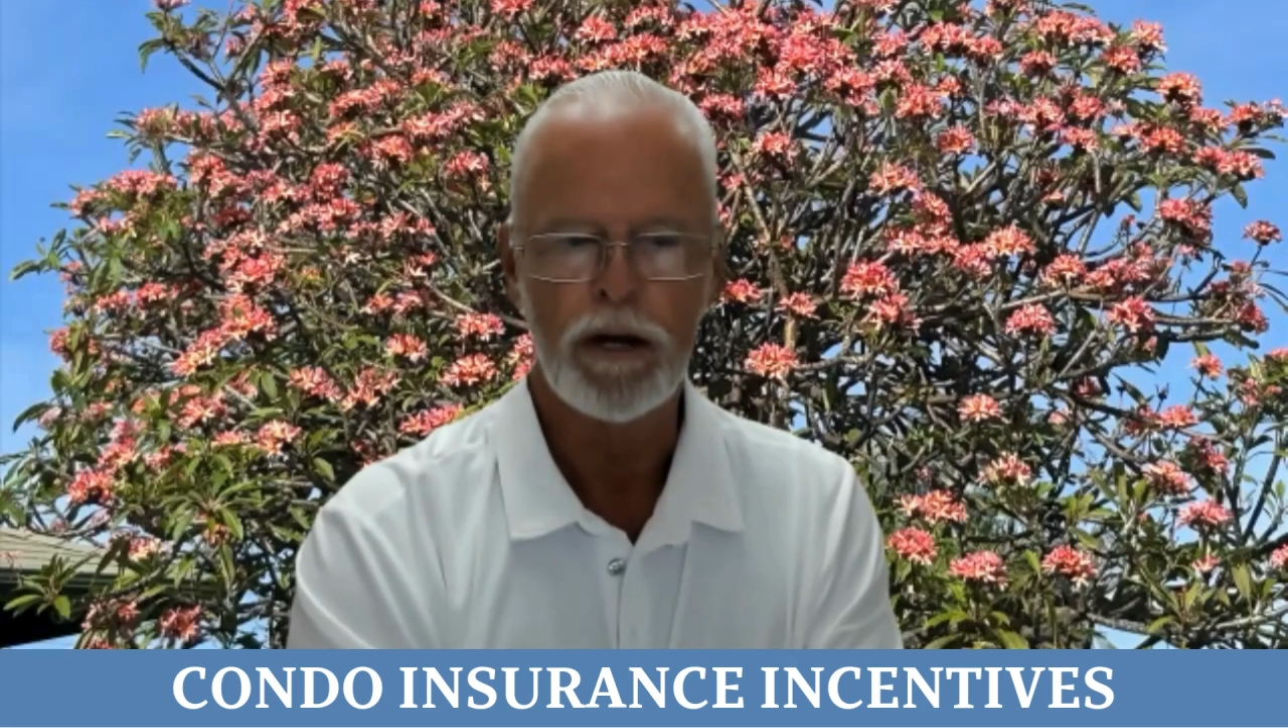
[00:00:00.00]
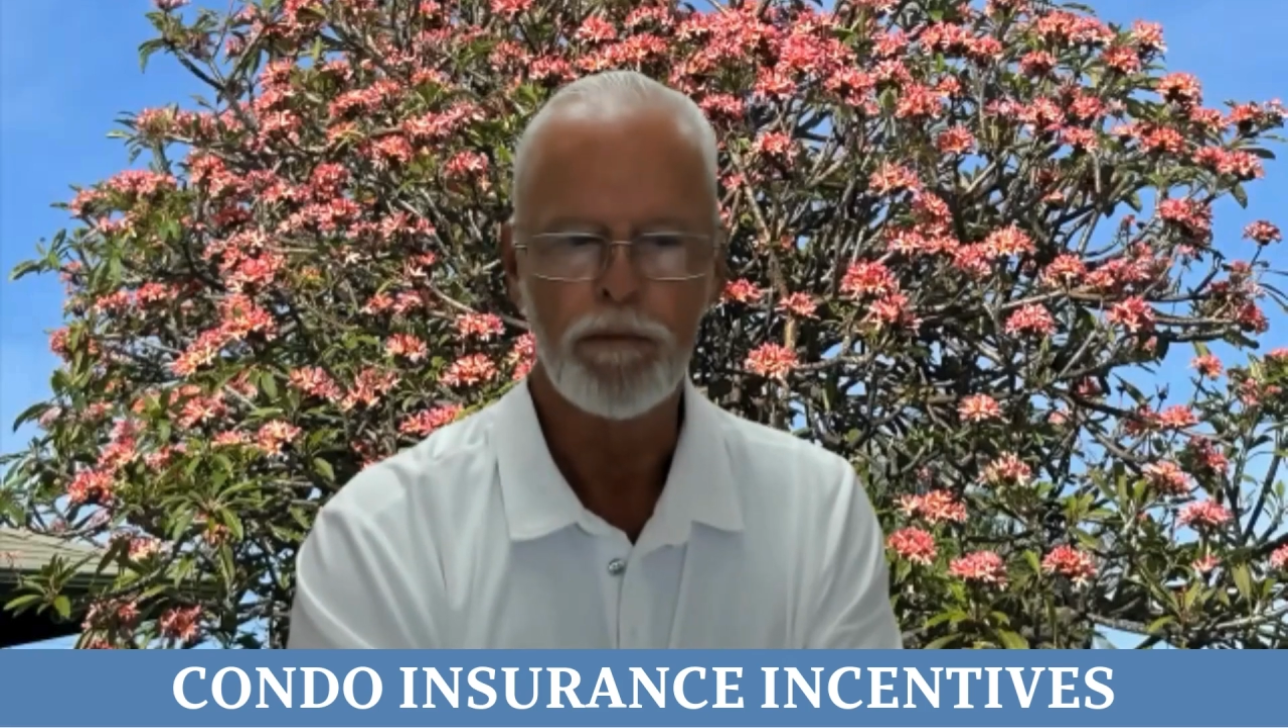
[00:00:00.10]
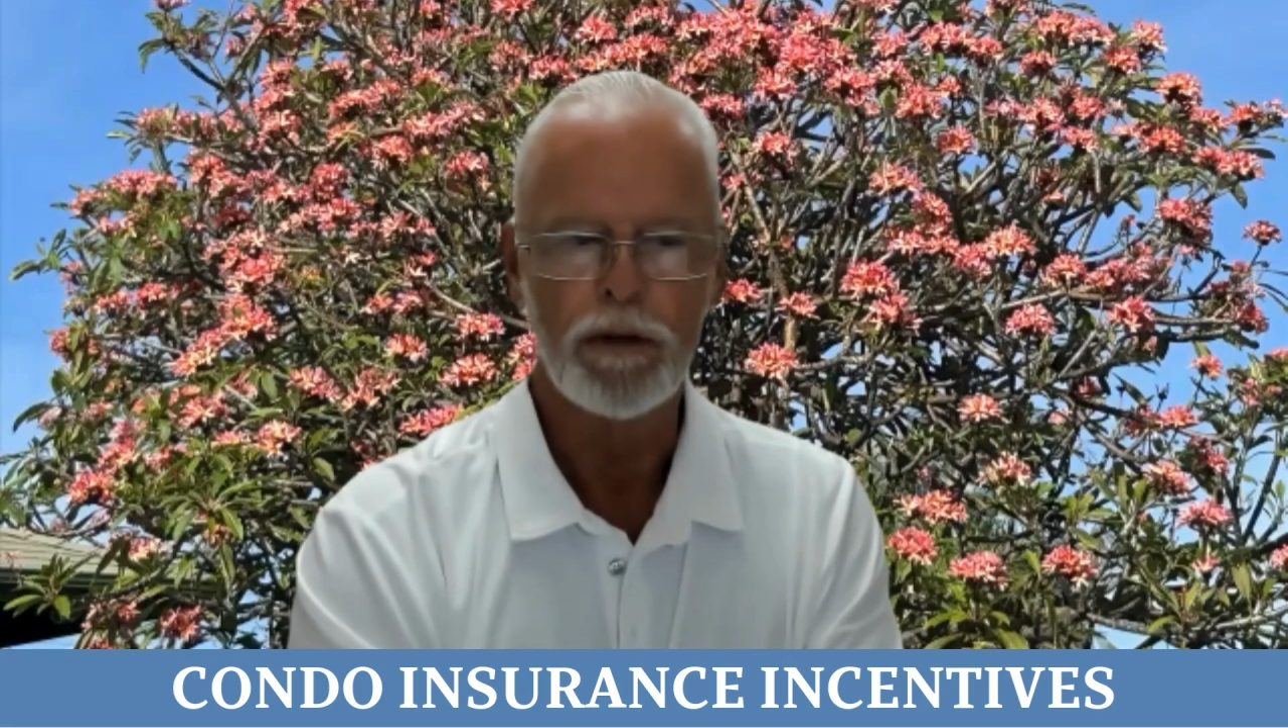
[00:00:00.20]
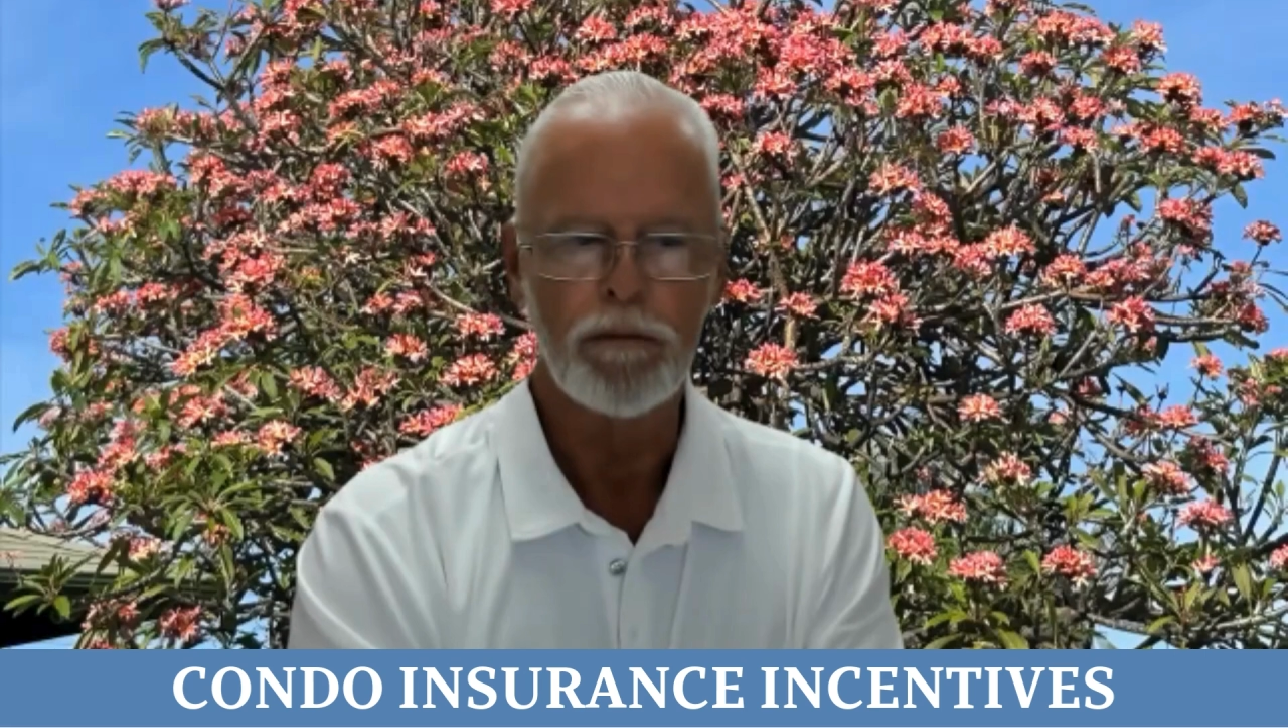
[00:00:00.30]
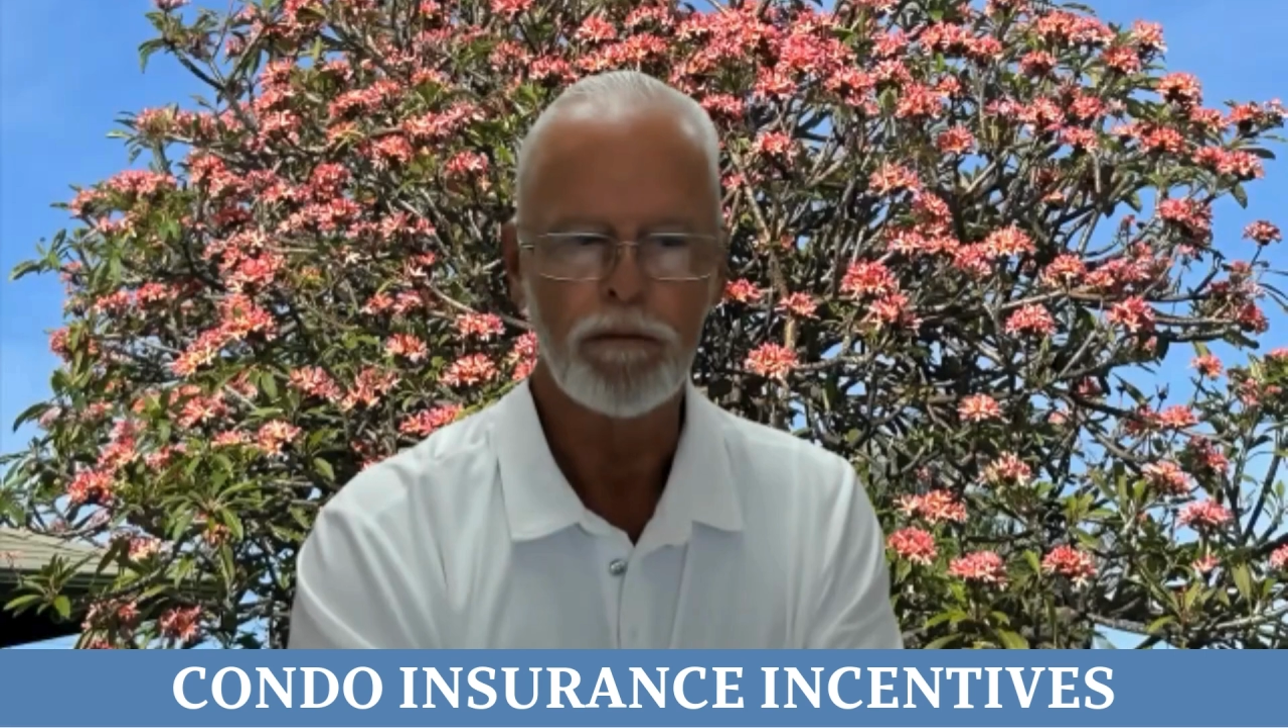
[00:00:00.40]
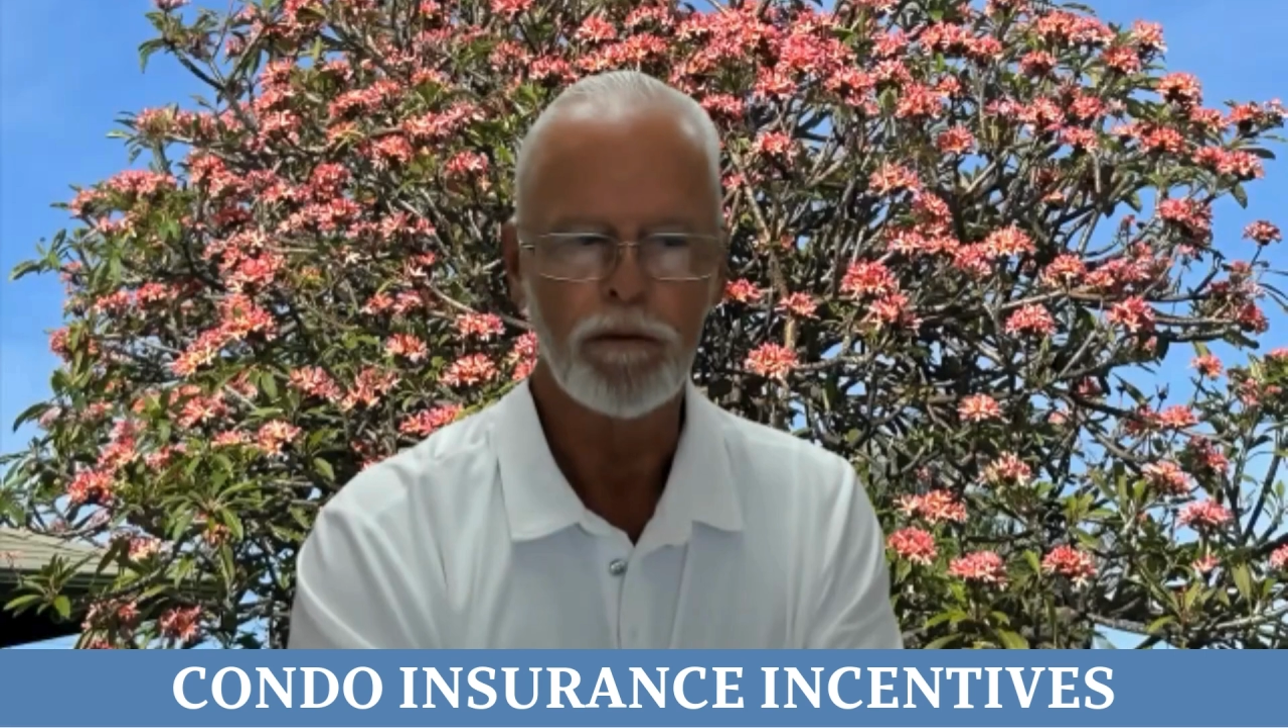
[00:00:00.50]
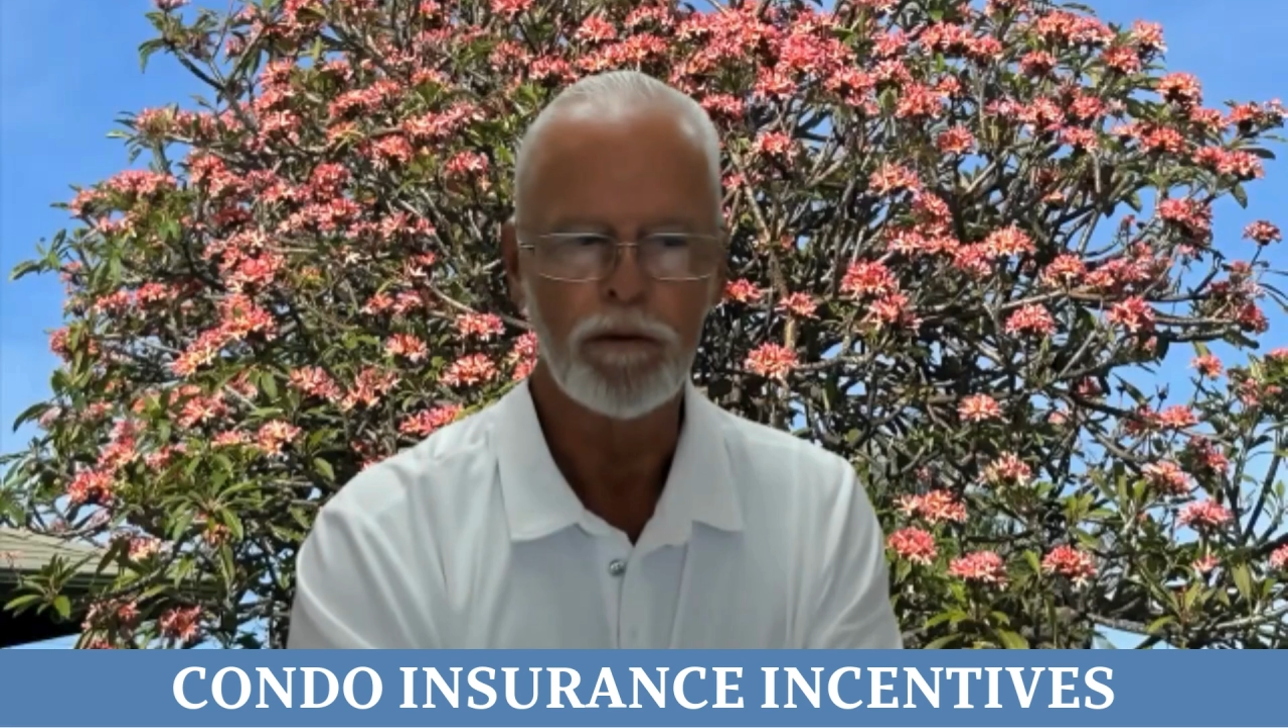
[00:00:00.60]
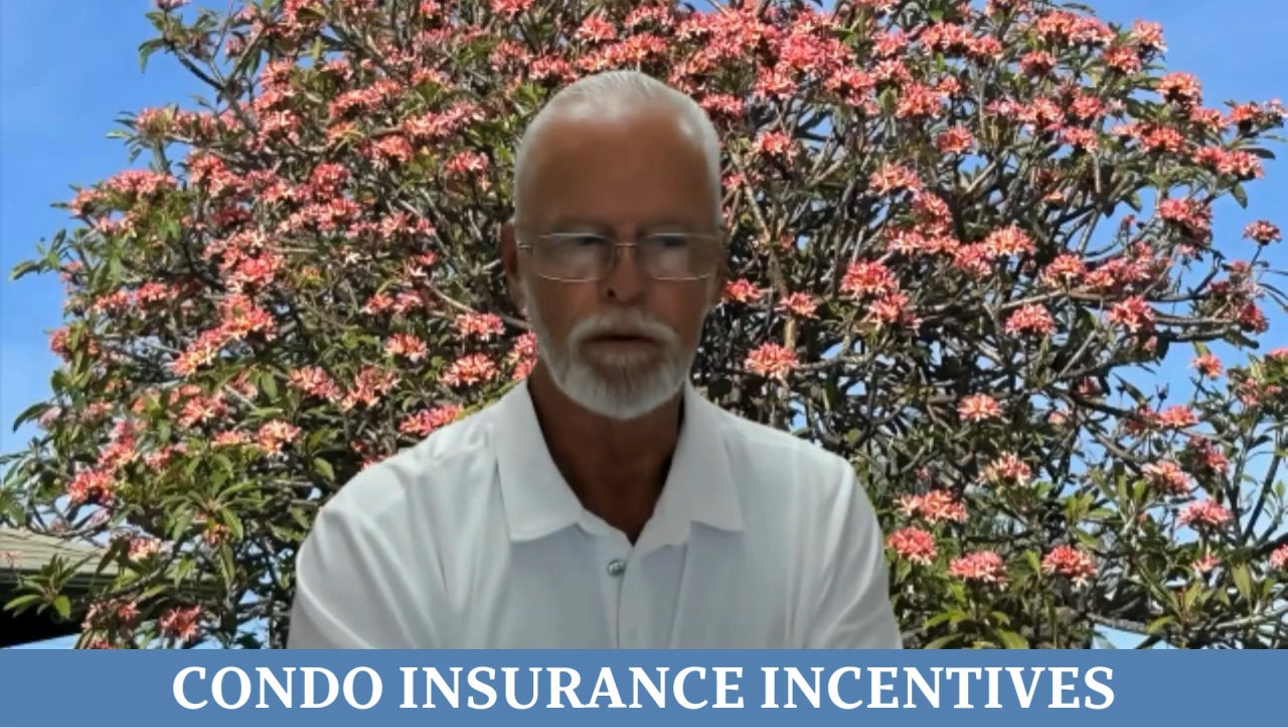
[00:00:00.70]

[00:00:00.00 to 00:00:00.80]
have been